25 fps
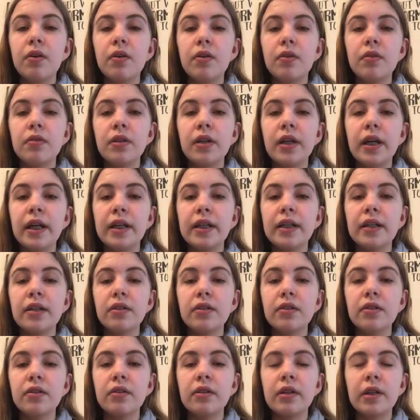like,
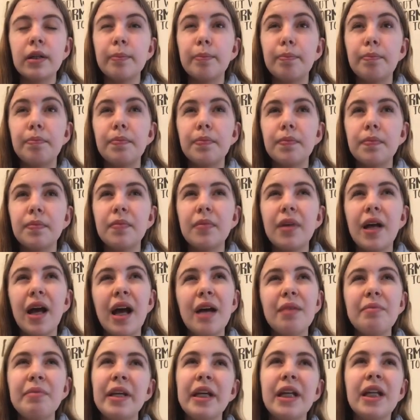or at I
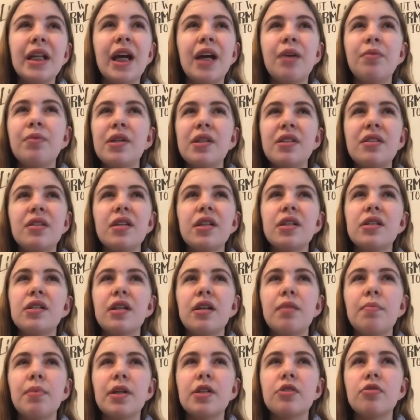wouldn't see this at a
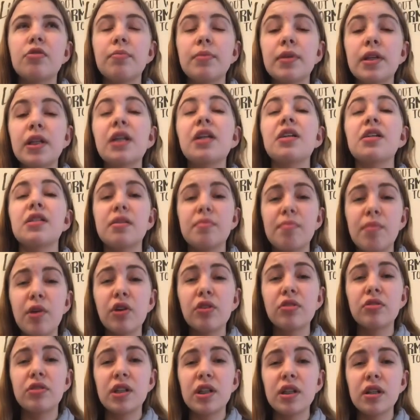pet store, but like a smaller
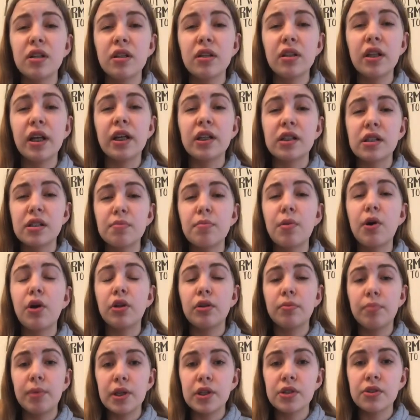
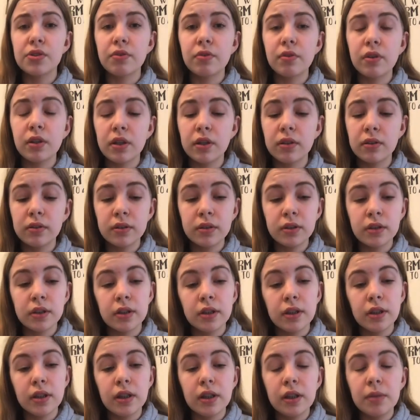pet store,
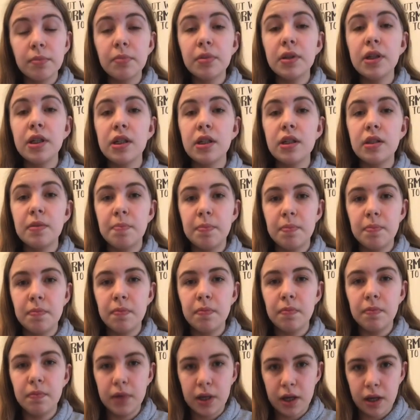please
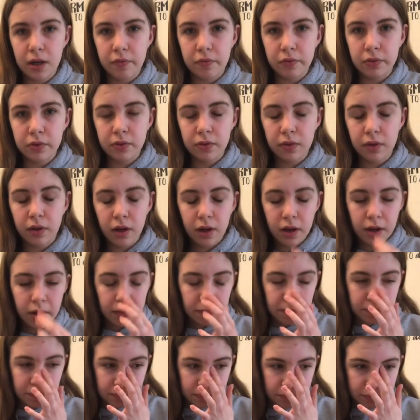be careful.
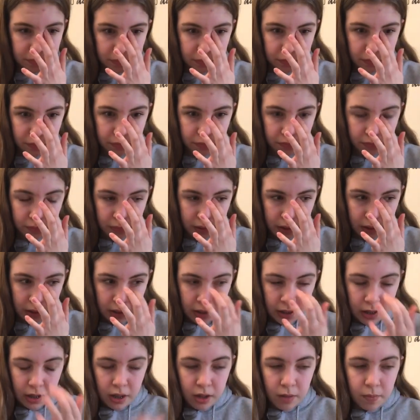
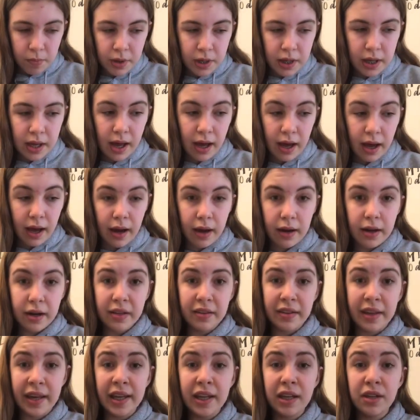But yeah,
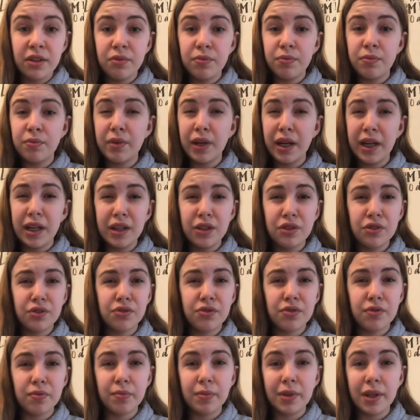they can range
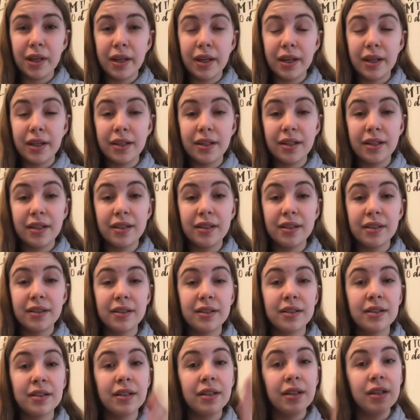from like
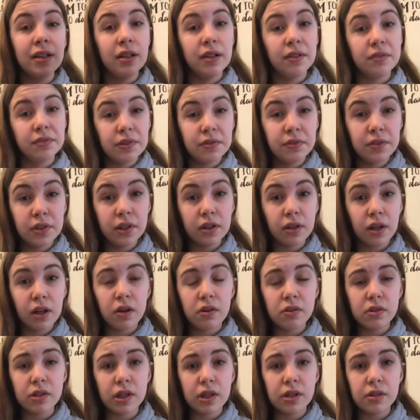
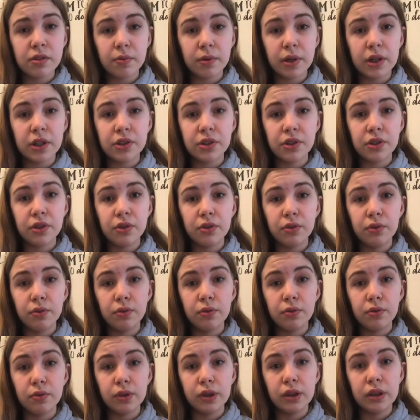$15 as a
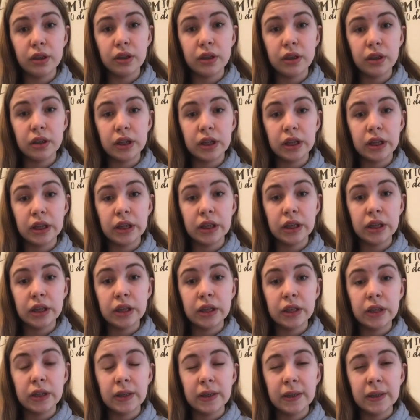rescue
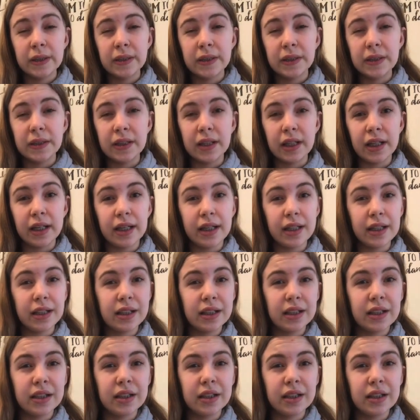to like,